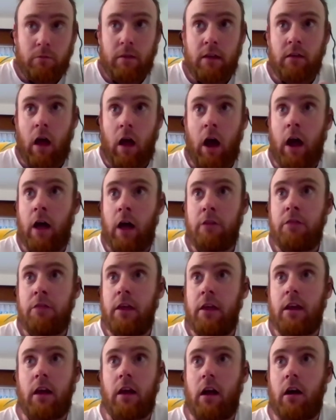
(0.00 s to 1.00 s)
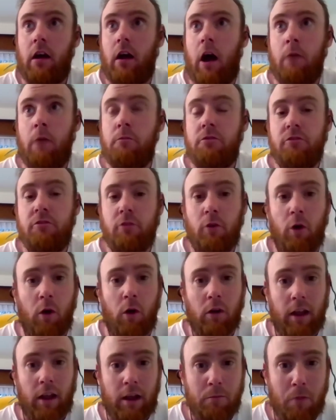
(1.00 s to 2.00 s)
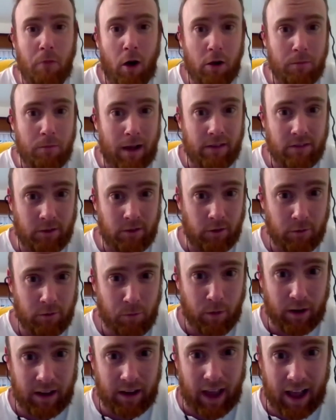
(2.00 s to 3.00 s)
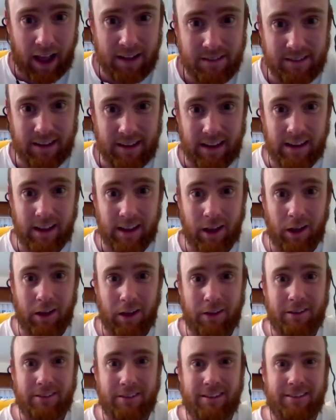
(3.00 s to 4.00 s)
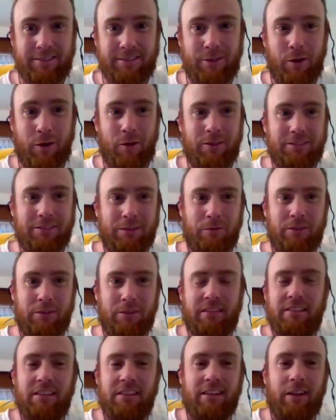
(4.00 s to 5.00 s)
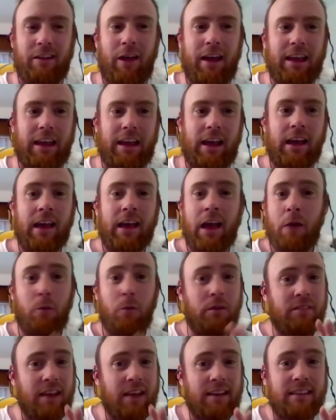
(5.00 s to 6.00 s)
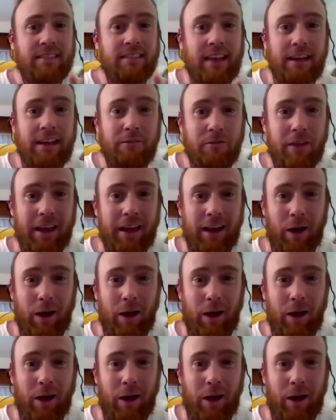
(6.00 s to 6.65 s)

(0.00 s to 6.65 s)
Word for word: Then I think, I'm sure, like Mark Manson, who's pretty anti-Stoicism, uh, so he doesn't like it, would say the same thing.